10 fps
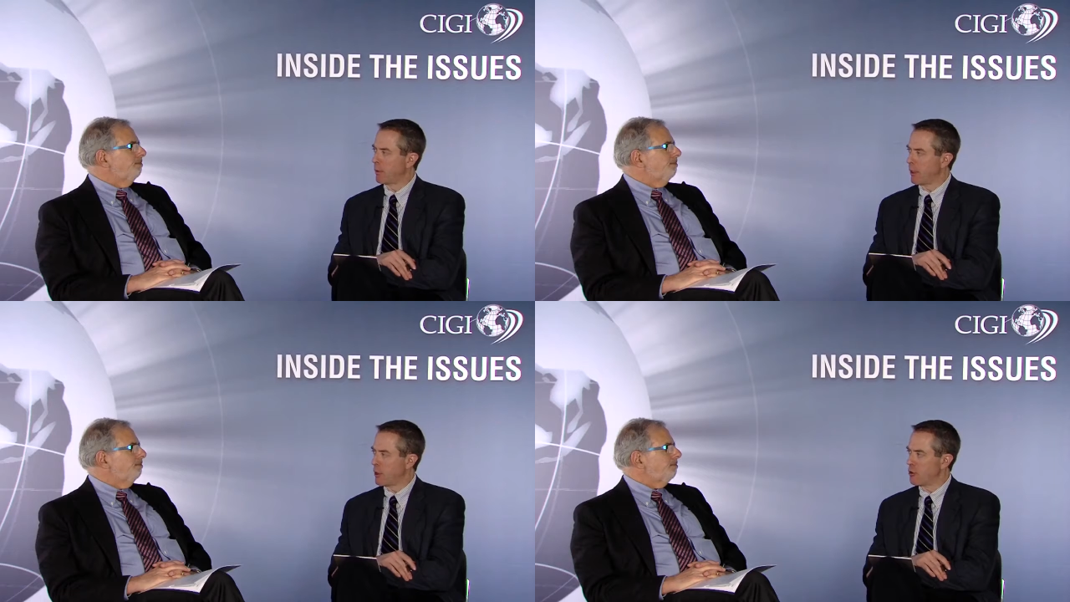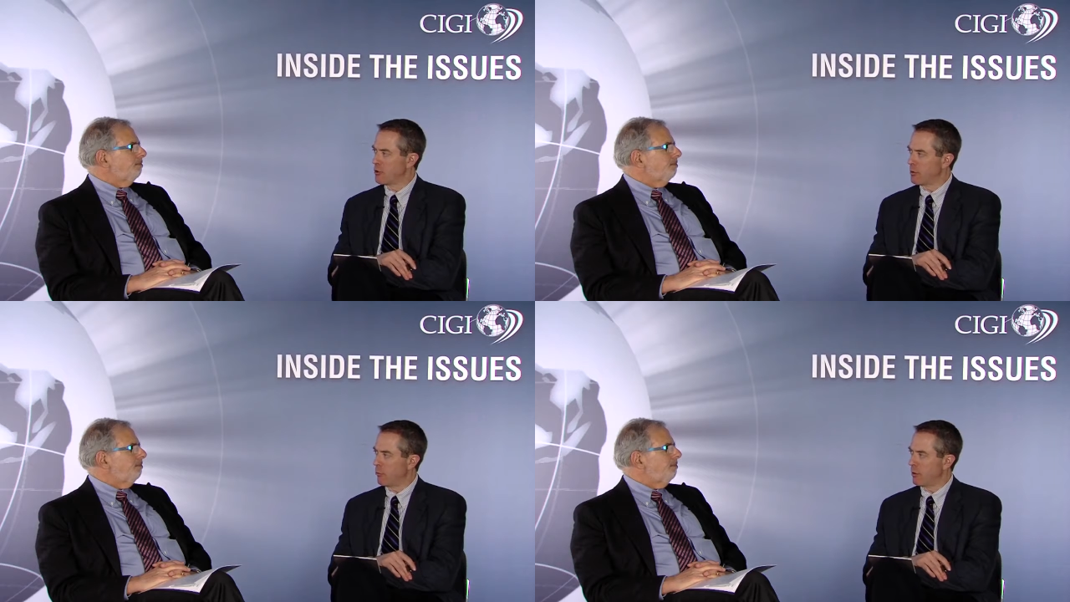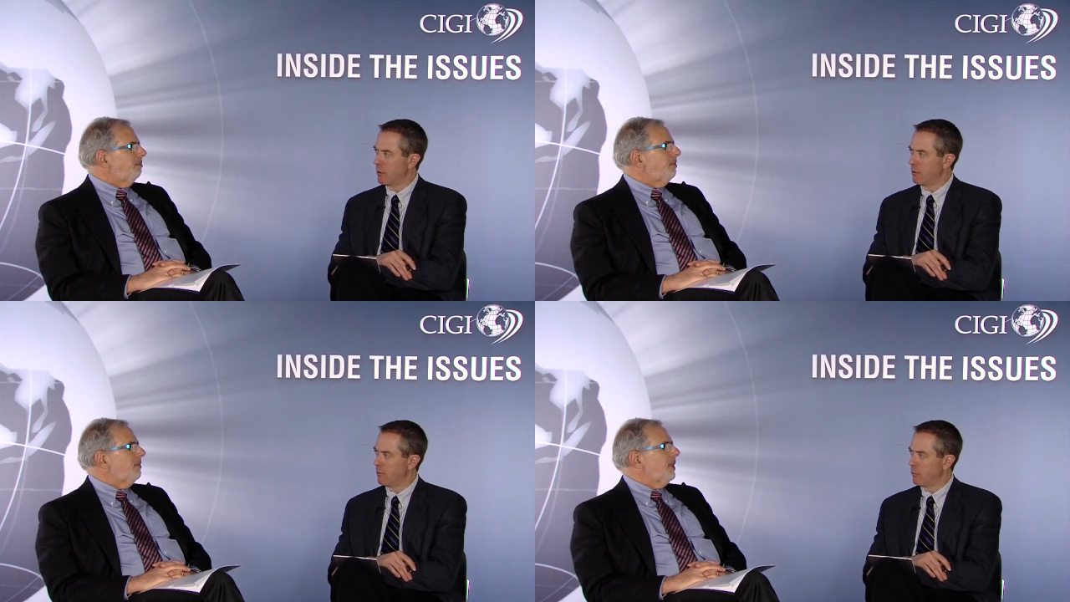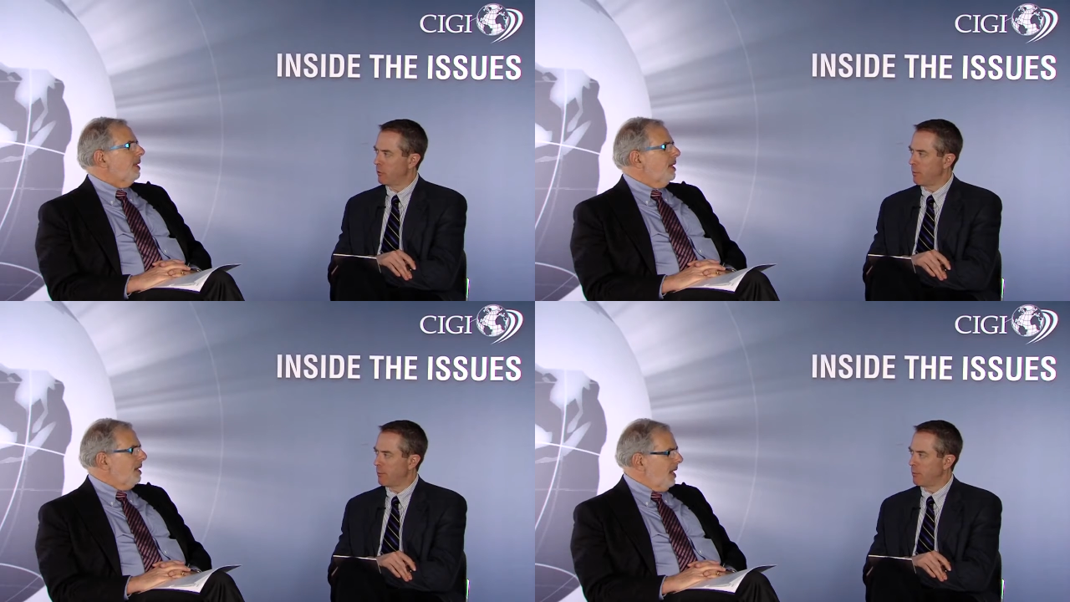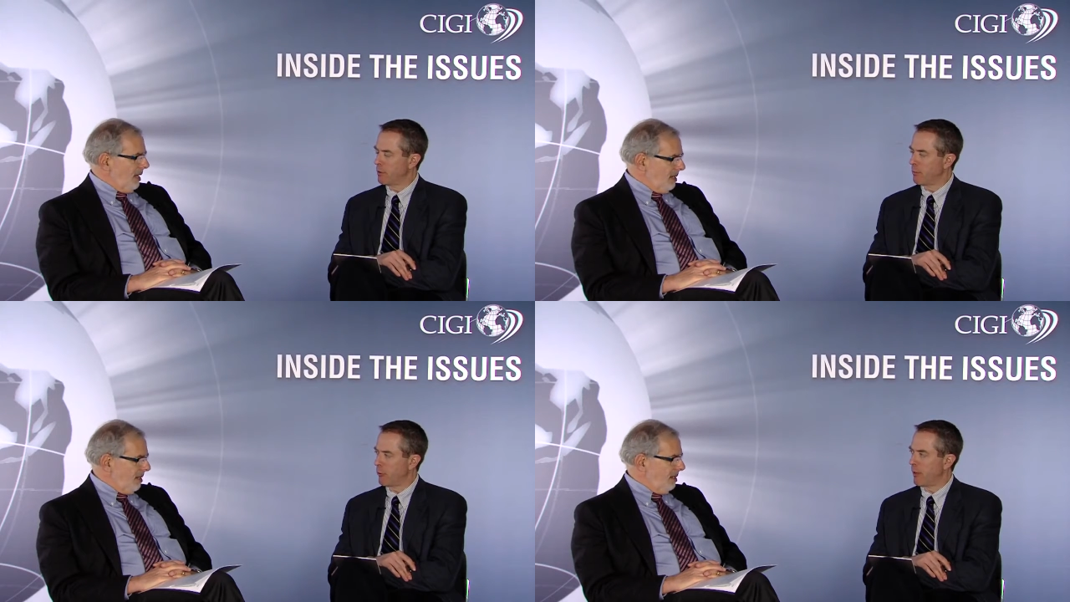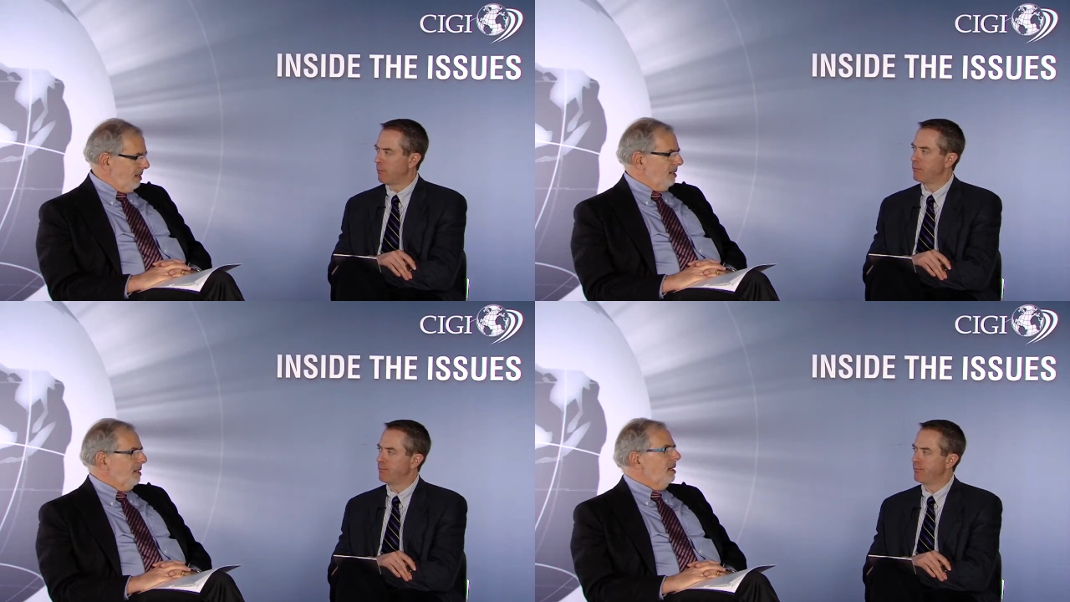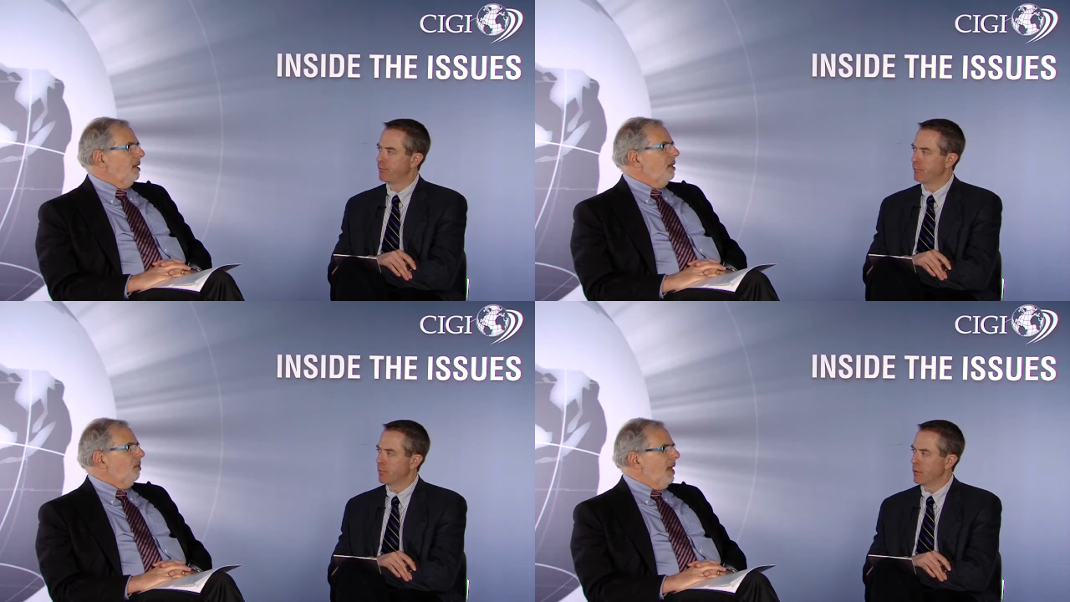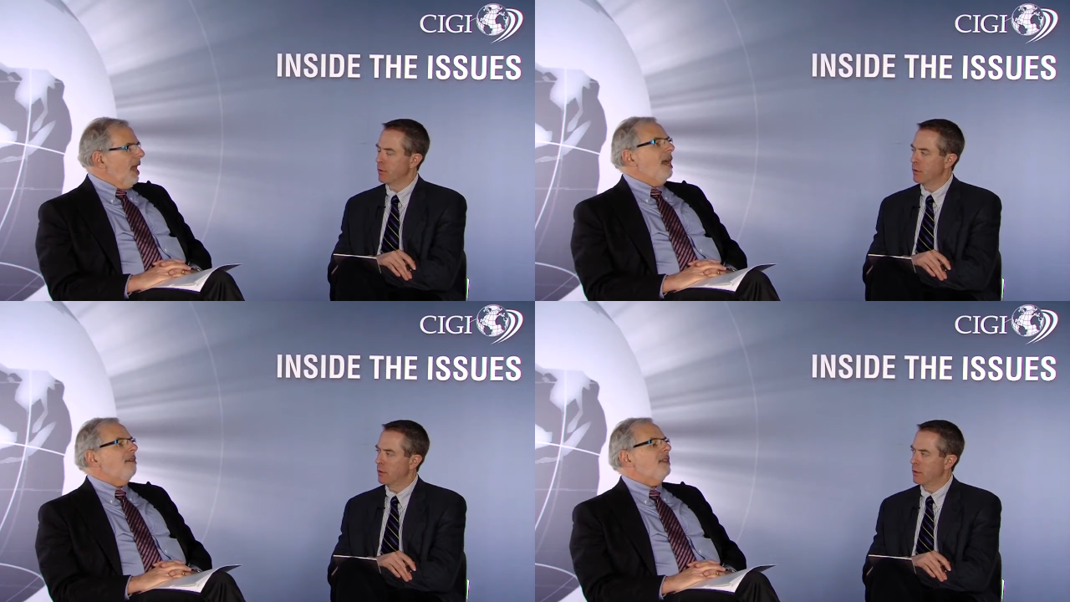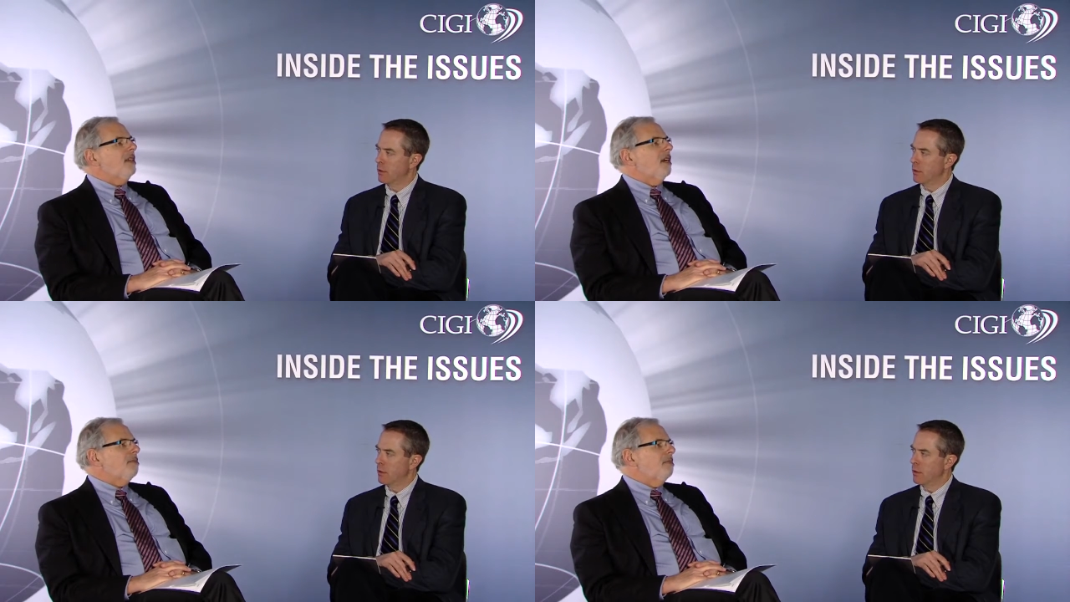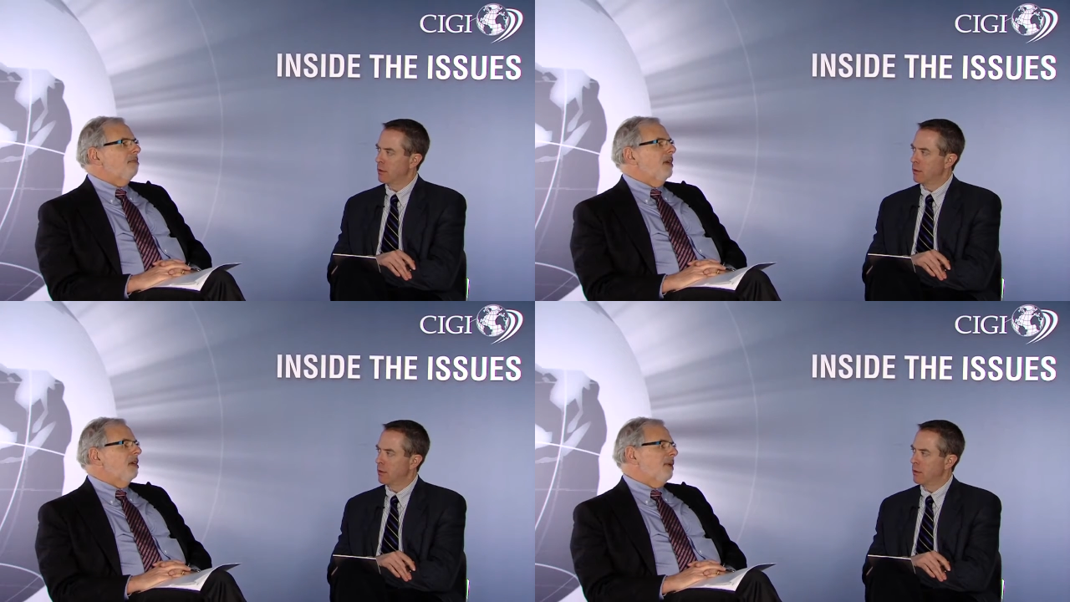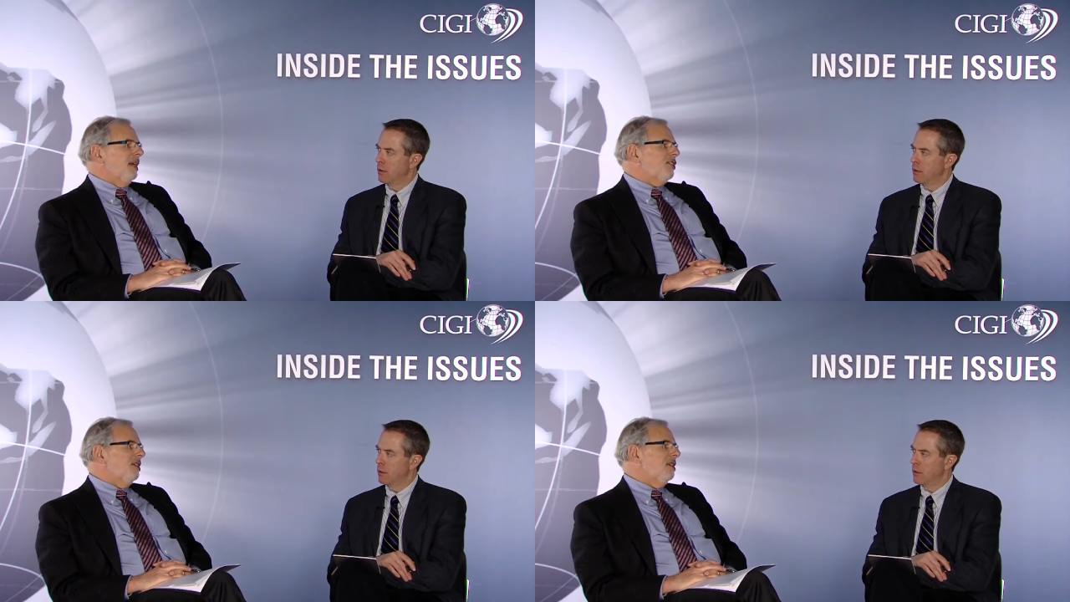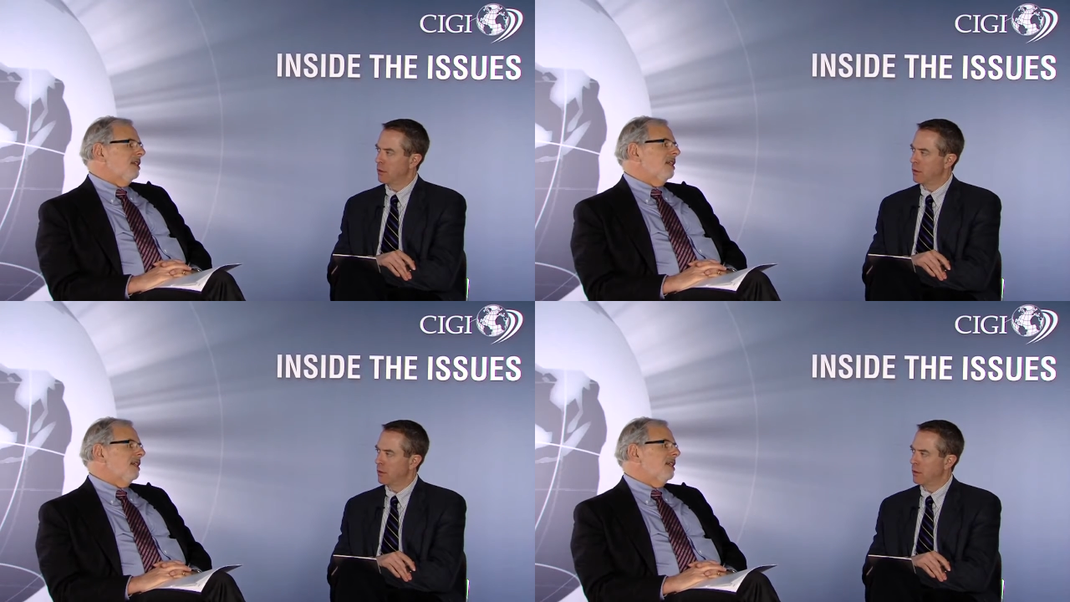Speaker 1: publication support
Speaker 2: for people in the program? We have in our budget